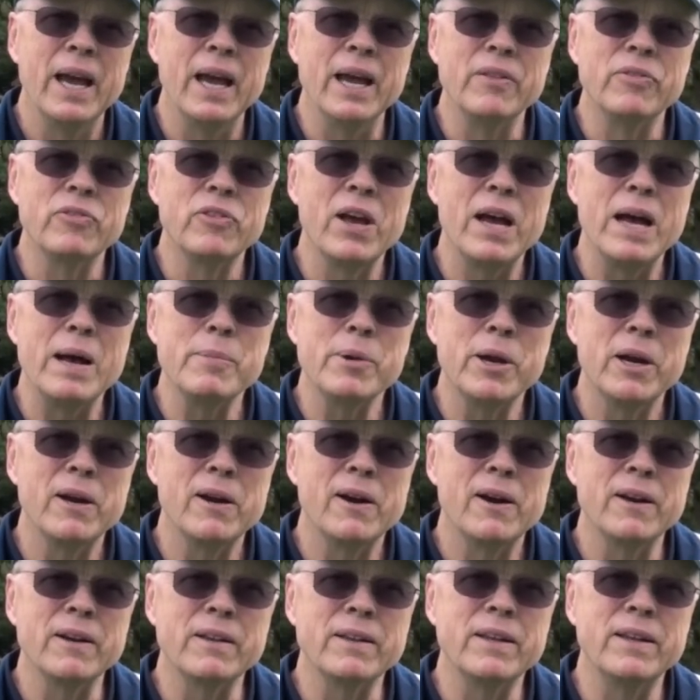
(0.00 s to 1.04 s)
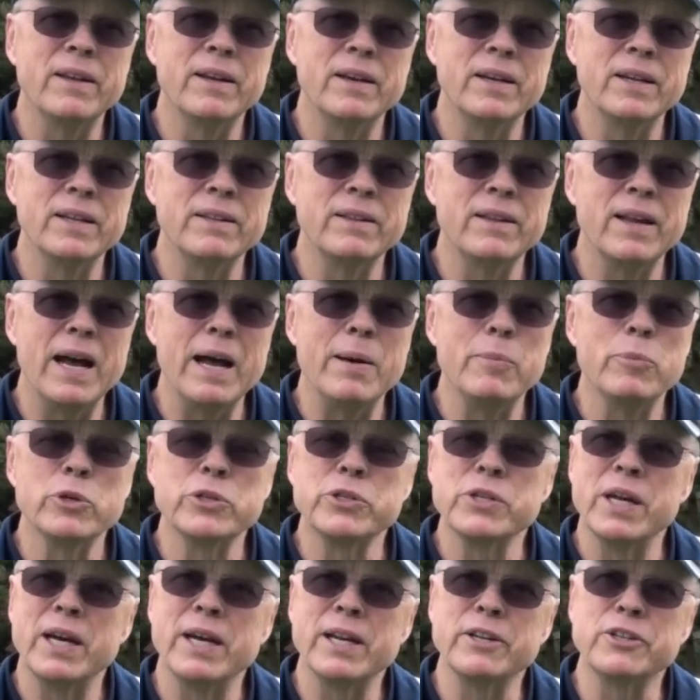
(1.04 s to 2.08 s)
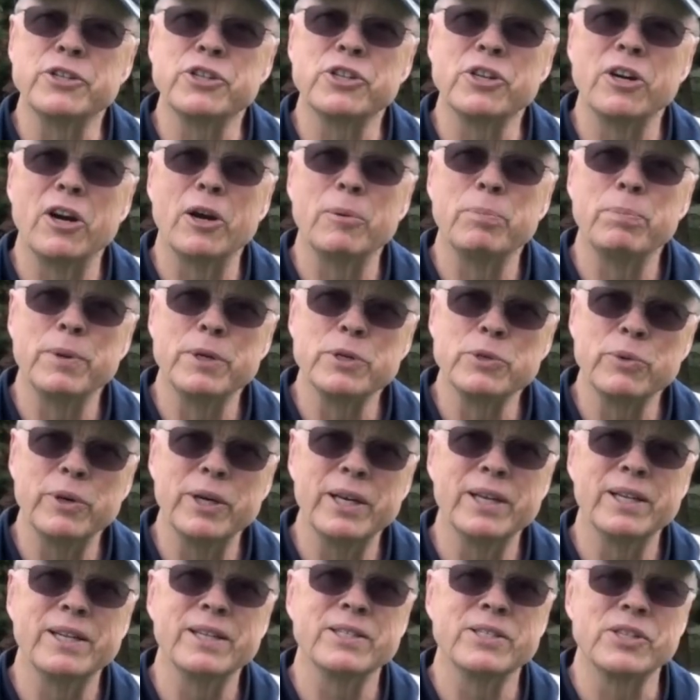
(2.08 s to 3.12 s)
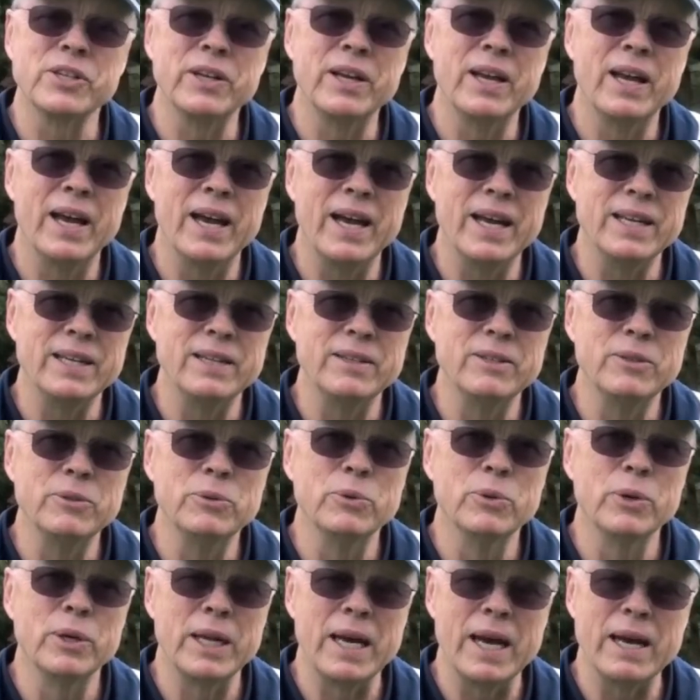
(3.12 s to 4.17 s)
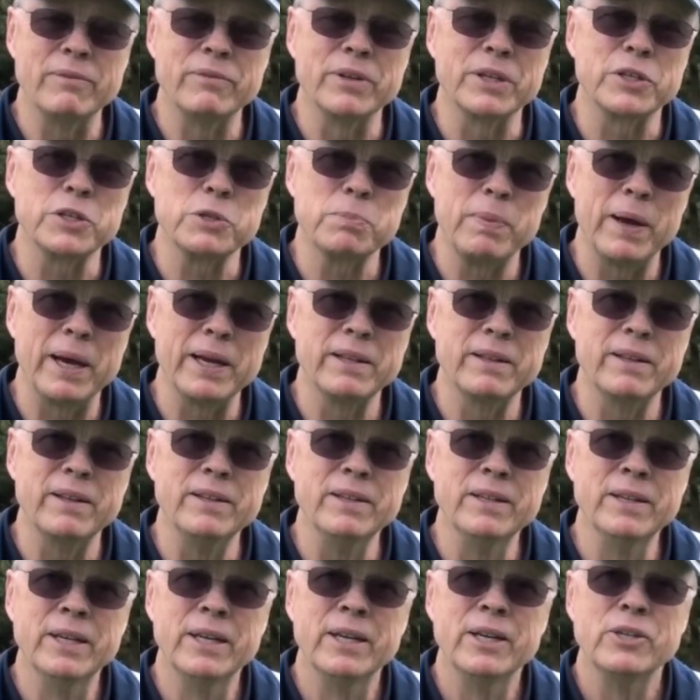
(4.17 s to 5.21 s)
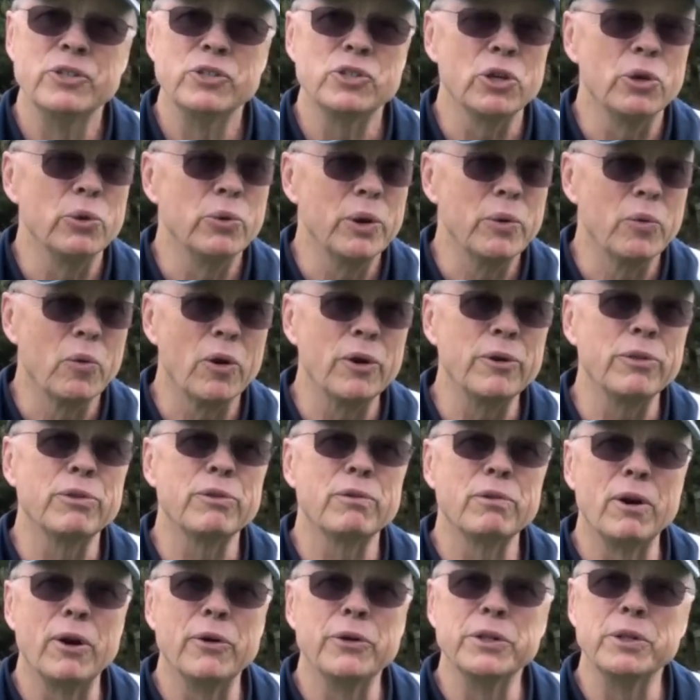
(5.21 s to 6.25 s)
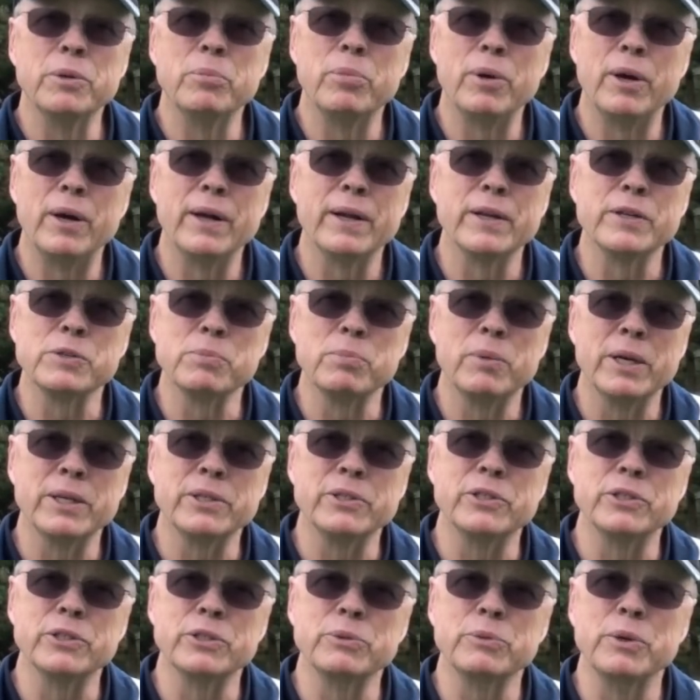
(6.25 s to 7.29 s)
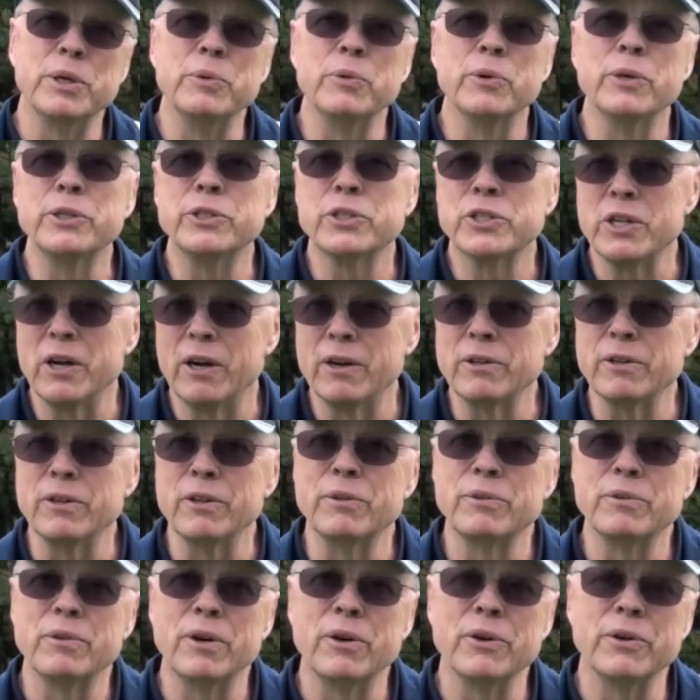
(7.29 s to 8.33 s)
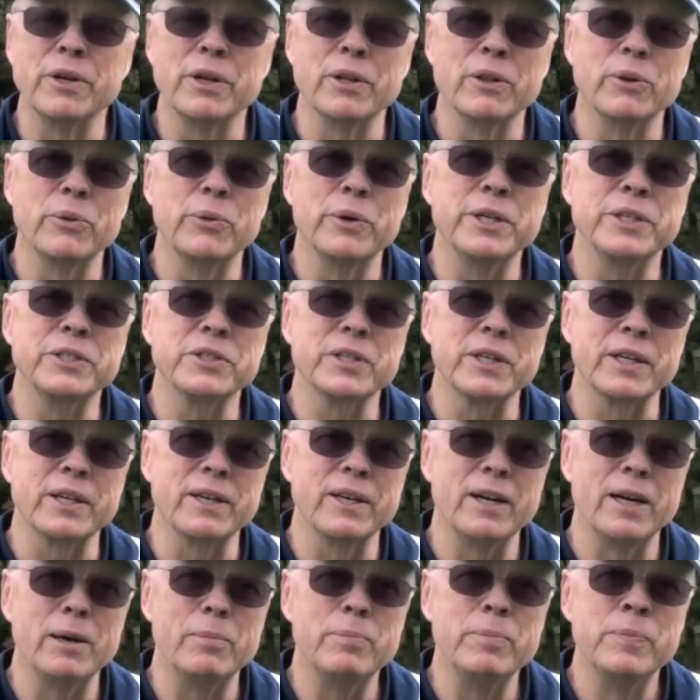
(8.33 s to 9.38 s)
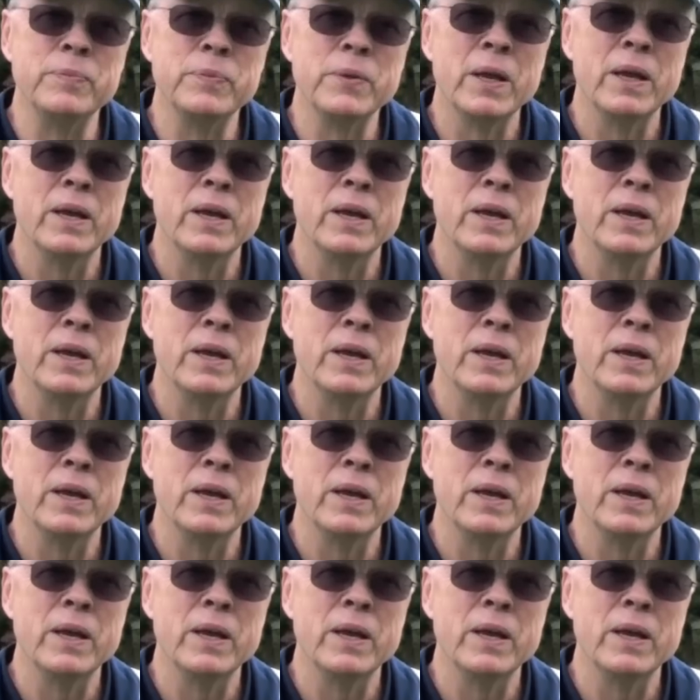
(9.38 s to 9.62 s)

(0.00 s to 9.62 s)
and Tom Ehrhardt, uh, Tom was not as sharp as we had, as had would have expected, so we weren't throwing the ball as much as we would start to throw it in the weeks to come.